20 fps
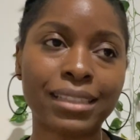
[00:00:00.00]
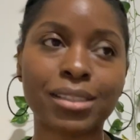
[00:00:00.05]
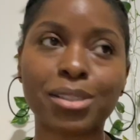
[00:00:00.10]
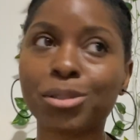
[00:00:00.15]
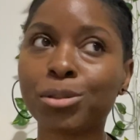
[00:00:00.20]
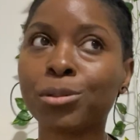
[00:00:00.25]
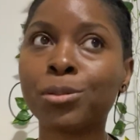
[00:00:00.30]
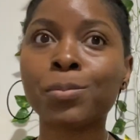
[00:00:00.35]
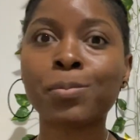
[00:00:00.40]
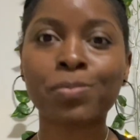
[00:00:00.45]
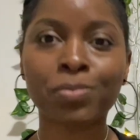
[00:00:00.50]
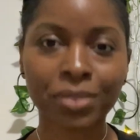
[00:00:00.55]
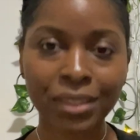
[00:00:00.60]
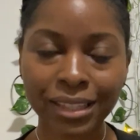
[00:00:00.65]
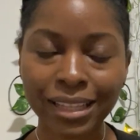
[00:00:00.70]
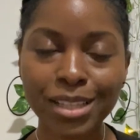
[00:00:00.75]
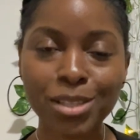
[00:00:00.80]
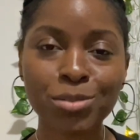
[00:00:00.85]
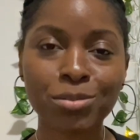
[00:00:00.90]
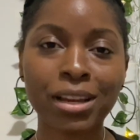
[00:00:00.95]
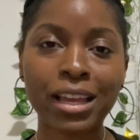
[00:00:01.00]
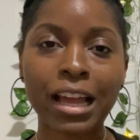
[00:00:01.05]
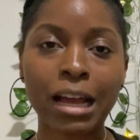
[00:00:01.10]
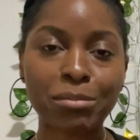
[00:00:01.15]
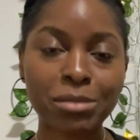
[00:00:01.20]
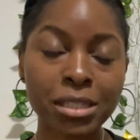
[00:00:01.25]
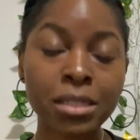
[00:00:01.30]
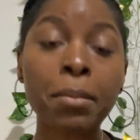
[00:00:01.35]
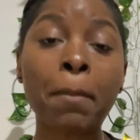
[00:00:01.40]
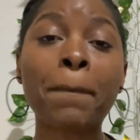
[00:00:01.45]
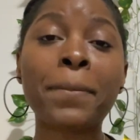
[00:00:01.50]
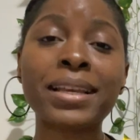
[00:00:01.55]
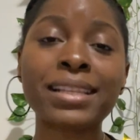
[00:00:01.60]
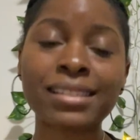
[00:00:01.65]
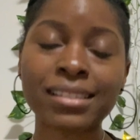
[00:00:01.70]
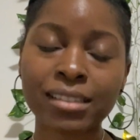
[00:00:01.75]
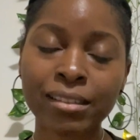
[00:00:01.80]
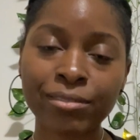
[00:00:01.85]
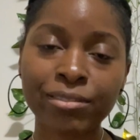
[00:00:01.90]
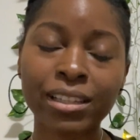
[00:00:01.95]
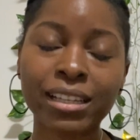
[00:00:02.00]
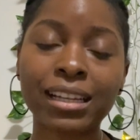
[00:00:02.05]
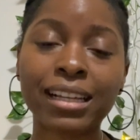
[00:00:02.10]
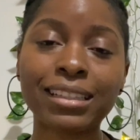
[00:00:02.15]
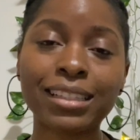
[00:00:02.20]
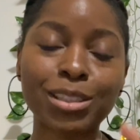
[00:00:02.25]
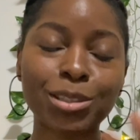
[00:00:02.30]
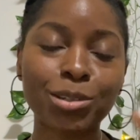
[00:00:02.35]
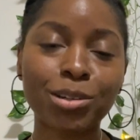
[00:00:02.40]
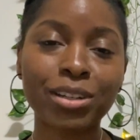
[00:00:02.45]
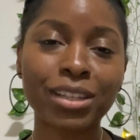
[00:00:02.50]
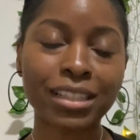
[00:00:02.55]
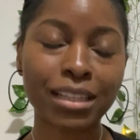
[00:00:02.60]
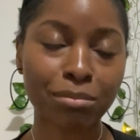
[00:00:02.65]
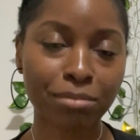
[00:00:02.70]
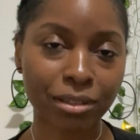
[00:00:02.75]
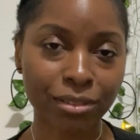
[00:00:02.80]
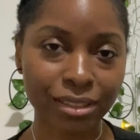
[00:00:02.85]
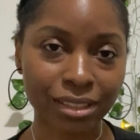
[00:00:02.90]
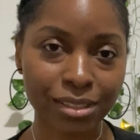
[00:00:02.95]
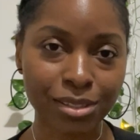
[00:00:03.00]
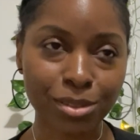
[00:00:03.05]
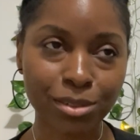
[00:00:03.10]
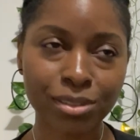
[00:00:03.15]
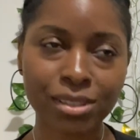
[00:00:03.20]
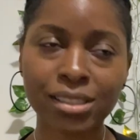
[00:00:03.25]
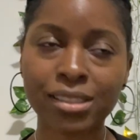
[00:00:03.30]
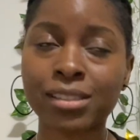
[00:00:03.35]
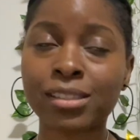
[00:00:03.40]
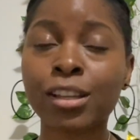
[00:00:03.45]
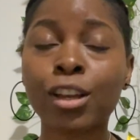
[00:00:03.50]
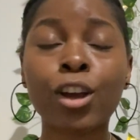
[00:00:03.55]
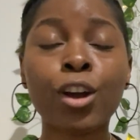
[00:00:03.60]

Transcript: So that's why I'm specifically talking about these courses.